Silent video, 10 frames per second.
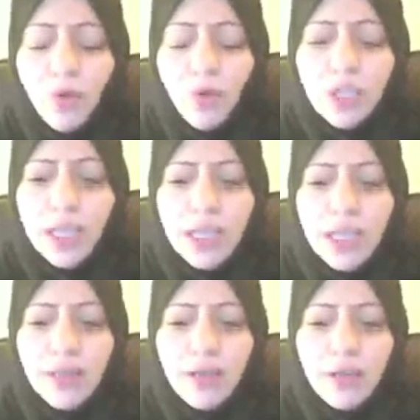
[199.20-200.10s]

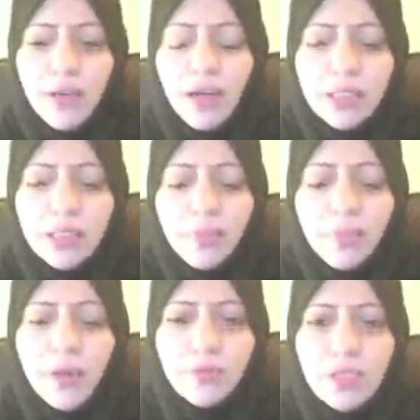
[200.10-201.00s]
working hard
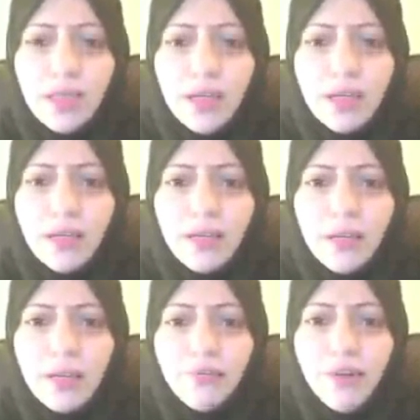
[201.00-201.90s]
about the
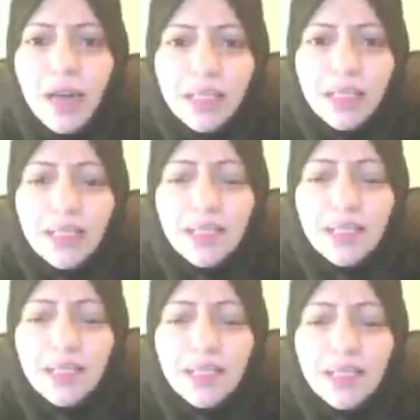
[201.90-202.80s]
violence,